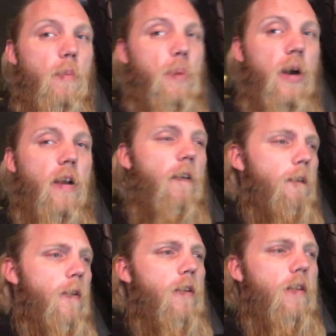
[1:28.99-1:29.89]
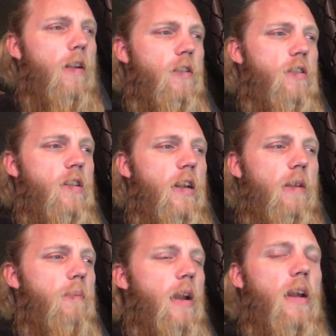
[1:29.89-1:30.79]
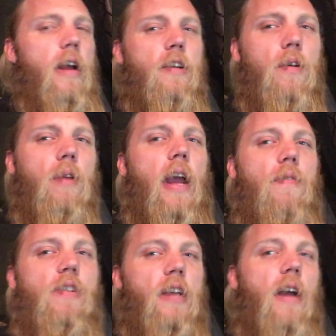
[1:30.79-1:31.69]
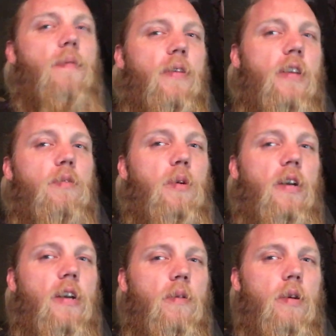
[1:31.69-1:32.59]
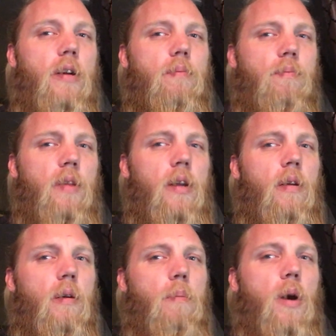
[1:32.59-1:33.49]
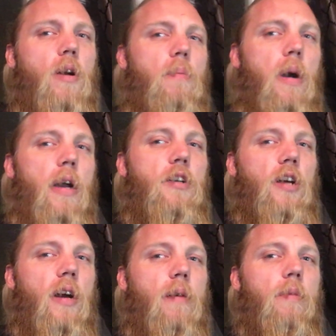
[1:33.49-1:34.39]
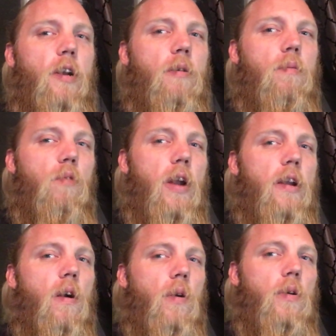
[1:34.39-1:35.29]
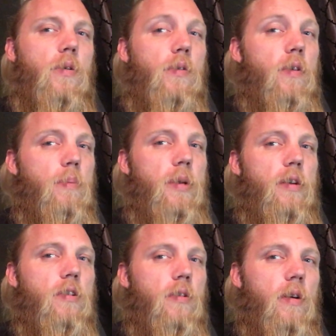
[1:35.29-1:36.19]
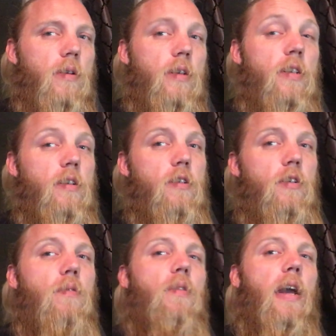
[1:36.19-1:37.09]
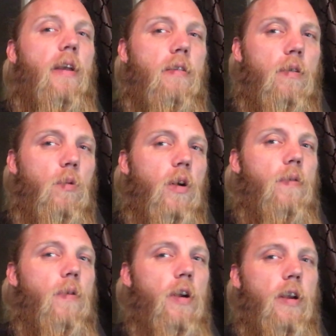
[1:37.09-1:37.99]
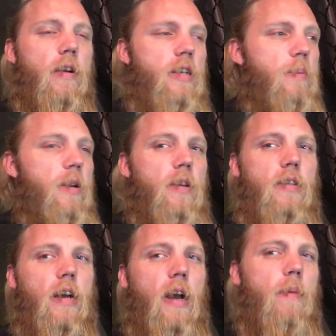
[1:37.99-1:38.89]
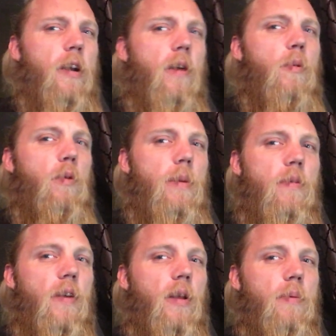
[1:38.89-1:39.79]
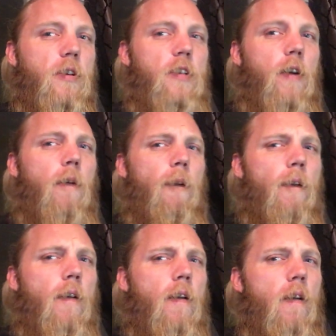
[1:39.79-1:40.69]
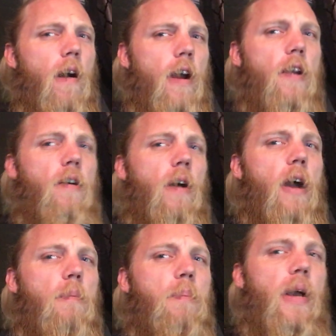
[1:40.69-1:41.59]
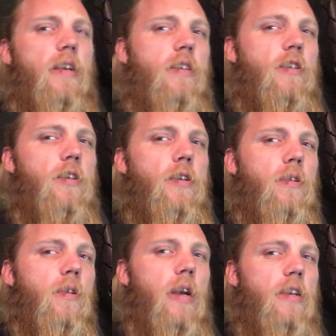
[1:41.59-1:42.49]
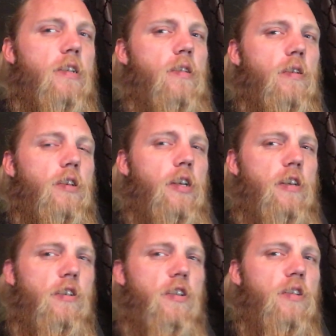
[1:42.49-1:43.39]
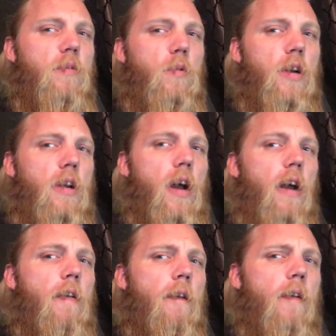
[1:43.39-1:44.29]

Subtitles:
but and you're just like, man, I don't have the time for this. Well, you know what? Part of my job, writing articles for the beard struggle, is to do that work for you. I spend the time. I'm a web developer, so I know how best to utilize search engines and whatnot